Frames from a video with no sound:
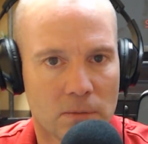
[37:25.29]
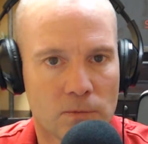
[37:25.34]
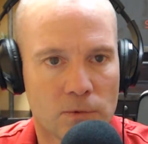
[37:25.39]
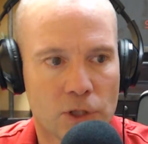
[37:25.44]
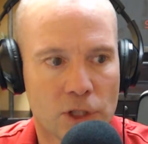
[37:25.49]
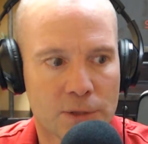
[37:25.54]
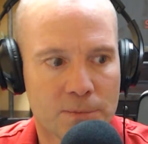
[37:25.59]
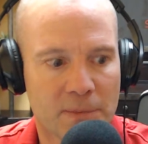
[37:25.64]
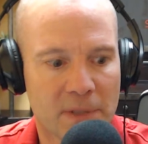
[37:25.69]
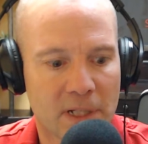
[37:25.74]

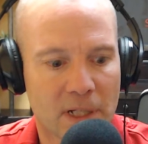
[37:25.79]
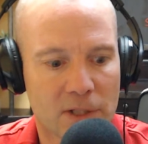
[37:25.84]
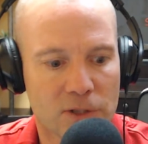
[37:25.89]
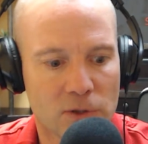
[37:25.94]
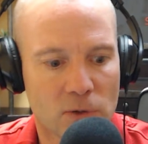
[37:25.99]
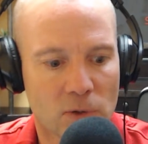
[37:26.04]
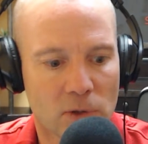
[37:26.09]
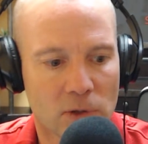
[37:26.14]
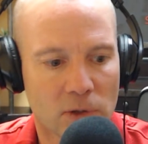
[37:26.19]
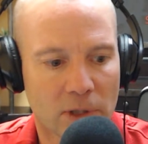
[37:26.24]
Just because
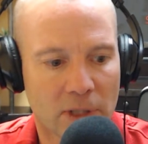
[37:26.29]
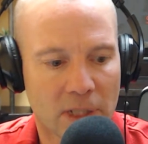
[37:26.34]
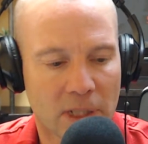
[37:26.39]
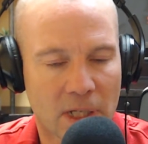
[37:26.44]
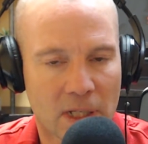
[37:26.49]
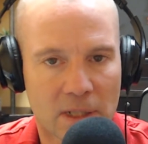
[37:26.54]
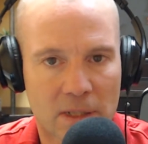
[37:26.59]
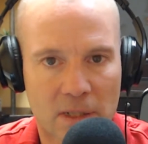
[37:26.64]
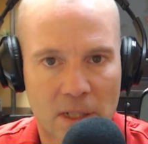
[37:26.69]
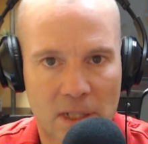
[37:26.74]
you were looking
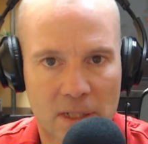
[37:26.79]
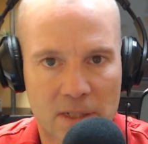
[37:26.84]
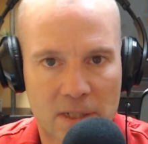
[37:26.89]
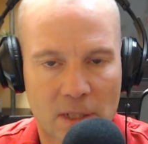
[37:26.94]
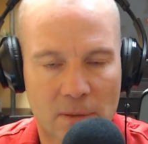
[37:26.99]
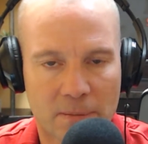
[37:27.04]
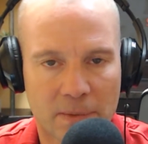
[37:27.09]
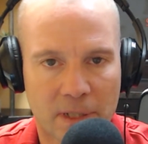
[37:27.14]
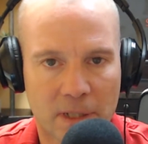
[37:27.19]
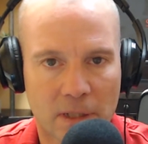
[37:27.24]
at
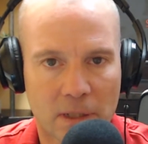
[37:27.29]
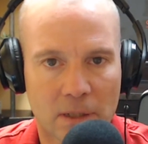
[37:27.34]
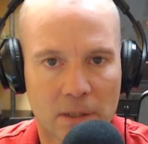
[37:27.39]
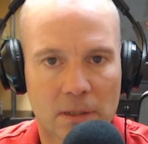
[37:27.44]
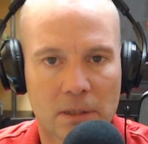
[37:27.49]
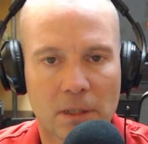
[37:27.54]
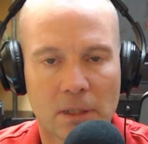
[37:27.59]
something